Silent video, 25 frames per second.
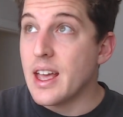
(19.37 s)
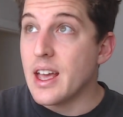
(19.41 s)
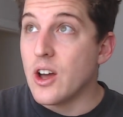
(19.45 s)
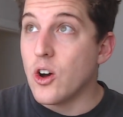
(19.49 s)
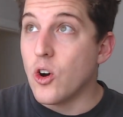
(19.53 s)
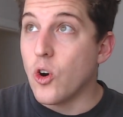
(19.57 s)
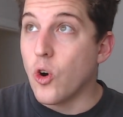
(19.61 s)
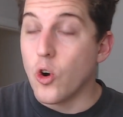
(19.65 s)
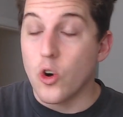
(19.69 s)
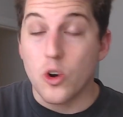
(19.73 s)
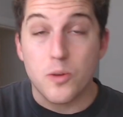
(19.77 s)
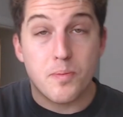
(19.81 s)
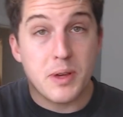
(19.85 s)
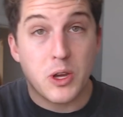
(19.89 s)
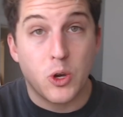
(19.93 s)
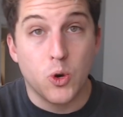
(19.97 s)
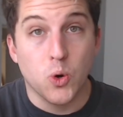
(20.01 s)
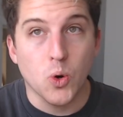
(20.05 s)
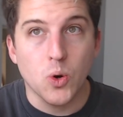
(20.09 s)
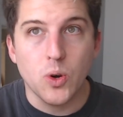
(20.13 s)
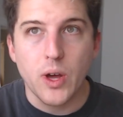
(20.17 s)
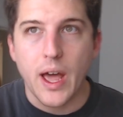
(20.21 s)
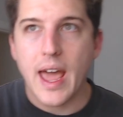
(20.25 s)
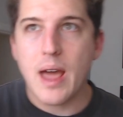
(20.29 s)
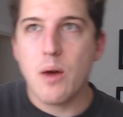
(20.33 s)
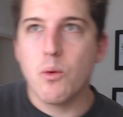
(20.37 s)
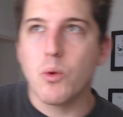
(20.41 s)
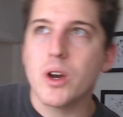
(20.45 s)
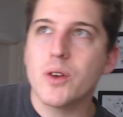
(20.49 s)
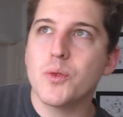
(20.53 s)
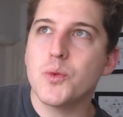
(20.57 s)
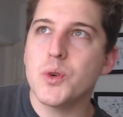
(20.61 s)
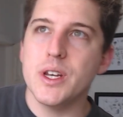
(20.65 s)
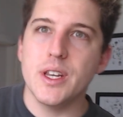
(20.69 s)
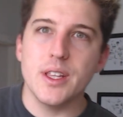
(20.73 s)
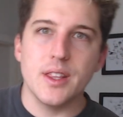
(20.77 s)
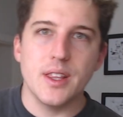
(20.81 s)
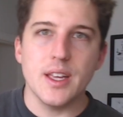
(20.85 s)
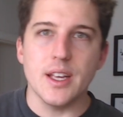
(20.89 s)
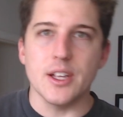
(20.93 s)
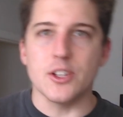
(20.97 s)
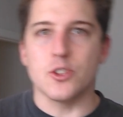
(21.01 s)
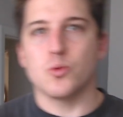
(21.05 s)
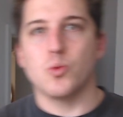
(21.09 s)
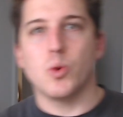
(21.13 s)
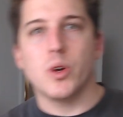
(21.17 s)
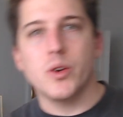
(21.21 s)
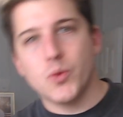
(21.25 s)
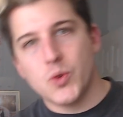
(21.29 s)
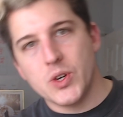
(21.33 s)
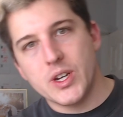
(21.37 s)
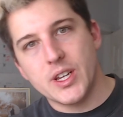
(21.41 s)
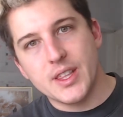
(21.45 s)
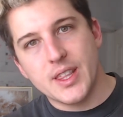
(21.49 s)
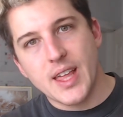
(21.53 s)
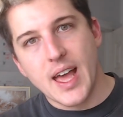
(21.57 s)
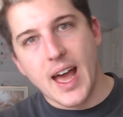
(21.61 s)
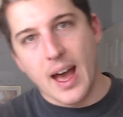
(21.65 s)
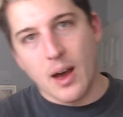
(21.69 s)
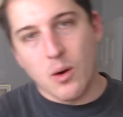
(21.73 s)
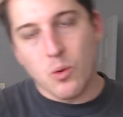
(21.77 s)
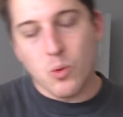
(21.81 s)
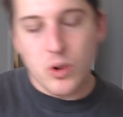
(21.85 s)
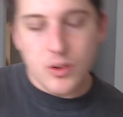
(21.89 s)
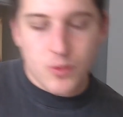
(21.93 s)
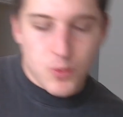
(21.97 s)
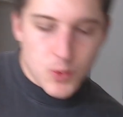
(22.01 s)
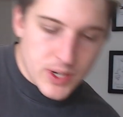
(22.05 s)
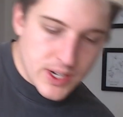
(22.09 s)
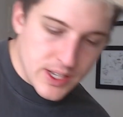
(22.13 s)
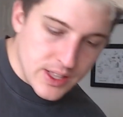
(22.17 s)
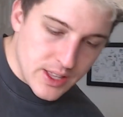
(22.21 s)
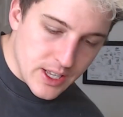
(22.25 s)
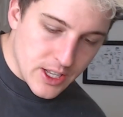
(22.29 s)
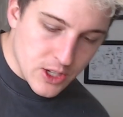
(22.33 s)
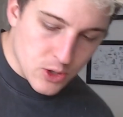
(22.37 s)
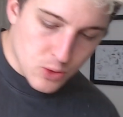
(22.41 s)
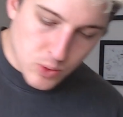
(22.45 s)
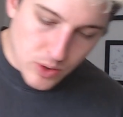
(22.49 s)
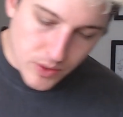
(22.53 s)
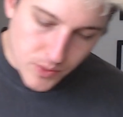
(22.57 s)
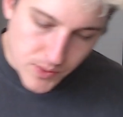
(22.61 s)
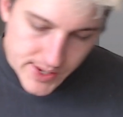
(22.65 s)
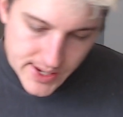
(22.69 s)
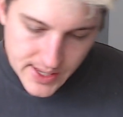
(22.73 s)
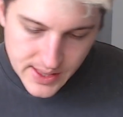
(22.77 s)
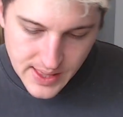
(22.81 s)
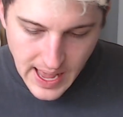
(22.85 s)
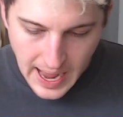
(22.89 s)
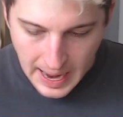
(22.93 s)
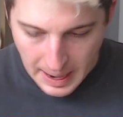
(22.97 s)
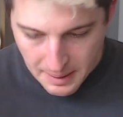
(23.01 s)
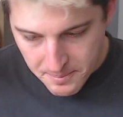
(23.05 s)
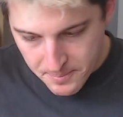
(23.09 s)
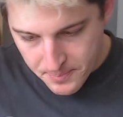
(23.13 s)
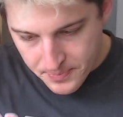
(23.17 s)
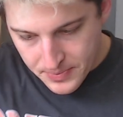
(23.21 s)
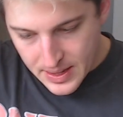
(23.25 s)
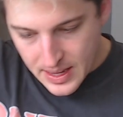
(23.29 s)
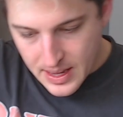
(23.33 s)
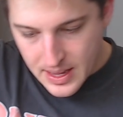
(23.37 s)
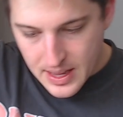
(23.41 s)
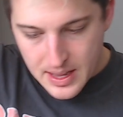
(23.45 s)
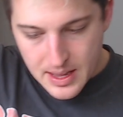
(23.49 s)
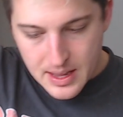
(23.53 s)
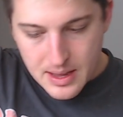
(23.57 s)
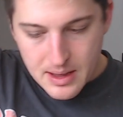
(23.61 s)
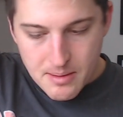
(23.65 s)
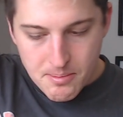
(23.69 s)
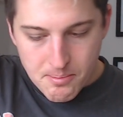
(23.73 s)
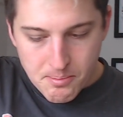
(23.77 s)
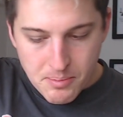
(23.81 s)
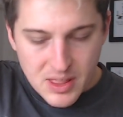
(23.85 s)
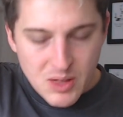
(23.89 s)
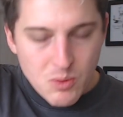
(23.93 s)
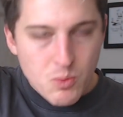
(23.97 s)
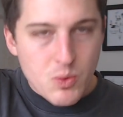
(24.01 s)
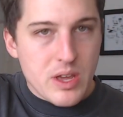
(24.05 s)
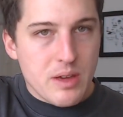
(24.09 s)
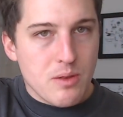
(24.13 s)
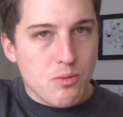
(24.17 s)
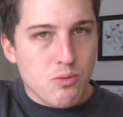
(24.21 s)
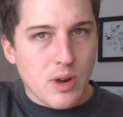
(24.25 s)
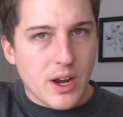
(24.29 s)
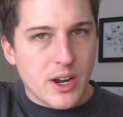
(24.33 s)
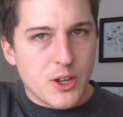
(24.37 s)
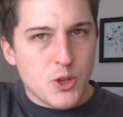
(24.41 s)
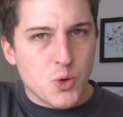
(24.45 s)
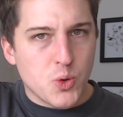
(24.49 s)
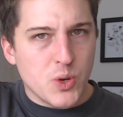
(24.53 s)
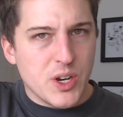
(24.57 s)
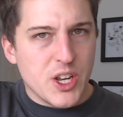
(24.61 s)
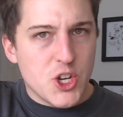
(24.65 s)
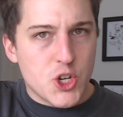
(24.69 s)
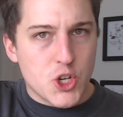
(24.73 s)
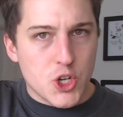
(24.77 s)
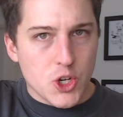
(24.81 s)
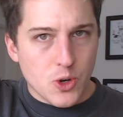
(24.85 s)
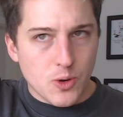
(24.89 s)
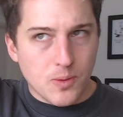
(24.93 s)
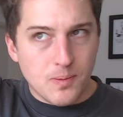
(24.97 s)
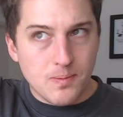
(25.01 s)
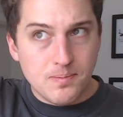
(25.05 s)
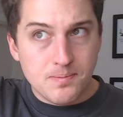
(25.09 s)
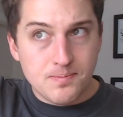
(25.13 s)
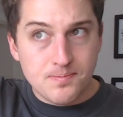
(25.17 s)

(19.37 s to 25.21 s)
Or it'd be cool. Hey, what if we did this? What if we did that? What if we did this? What if we did that? But then we run into an issue.